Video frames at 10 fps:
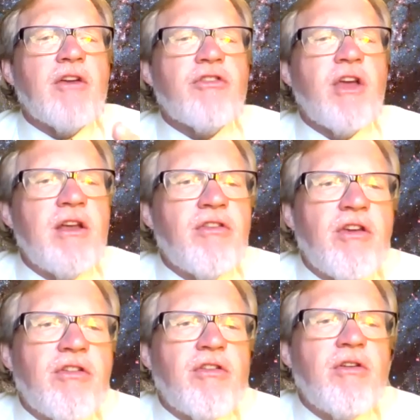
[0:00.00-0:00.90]
guess I did
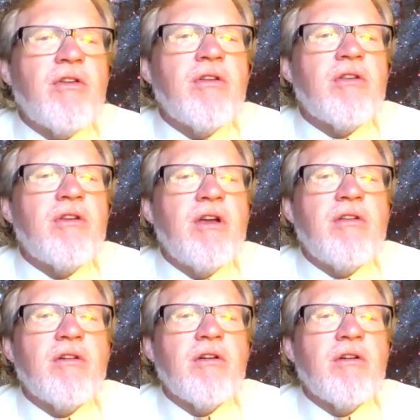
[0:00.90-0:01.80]
see student
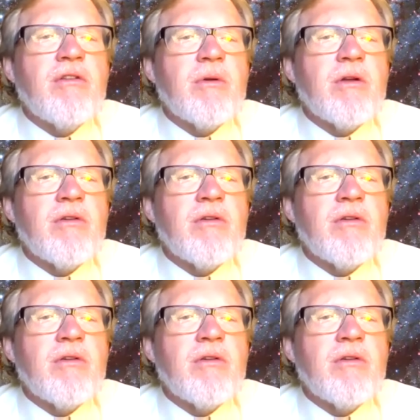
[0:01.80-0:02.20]
teachers.